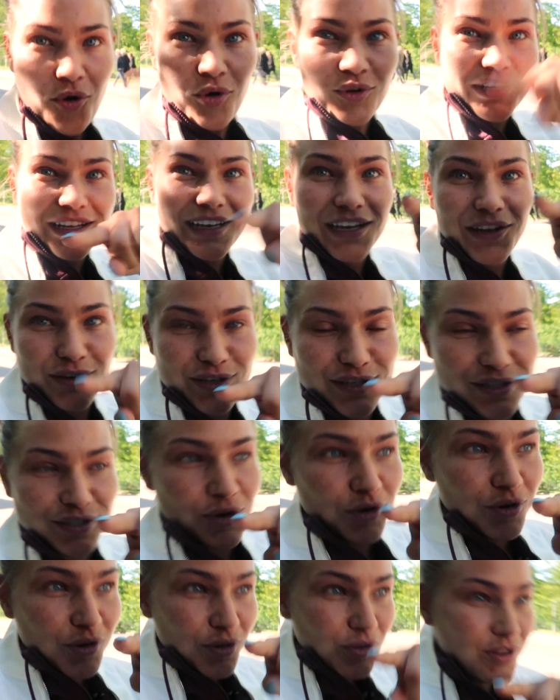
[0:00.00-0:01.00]
or the little
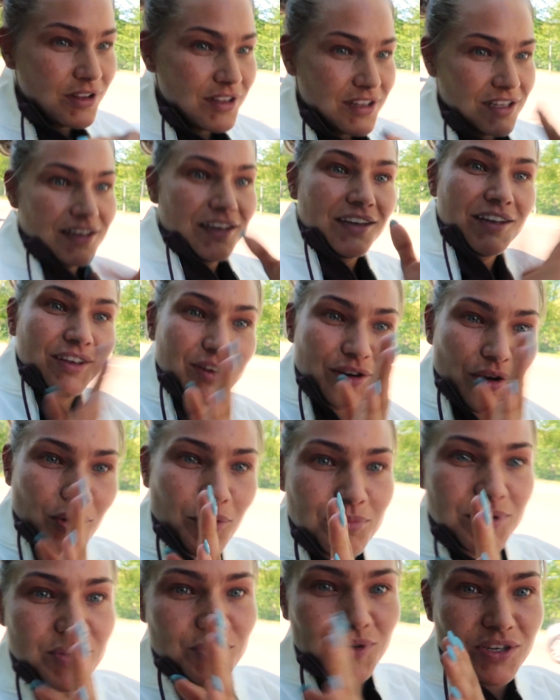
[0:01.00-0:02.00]
circle, you
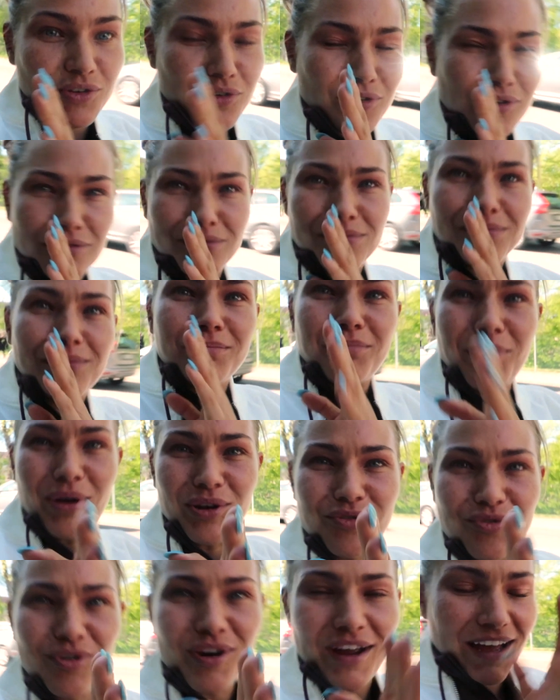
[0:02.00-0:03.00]
know, between your
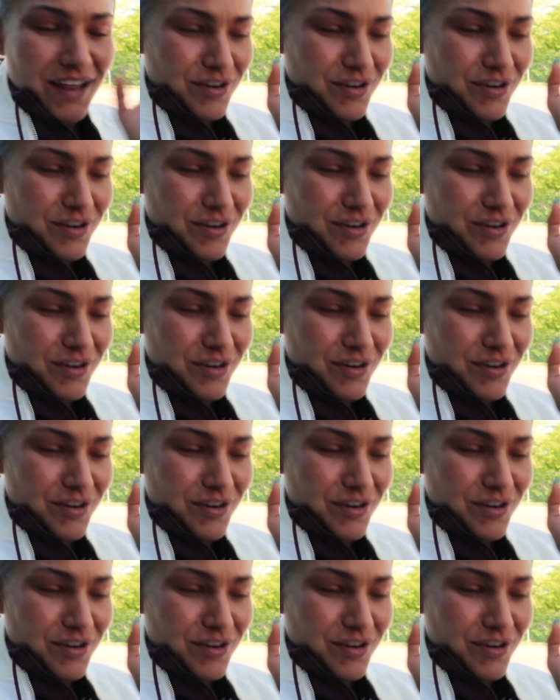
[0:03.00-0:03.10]
butt crack.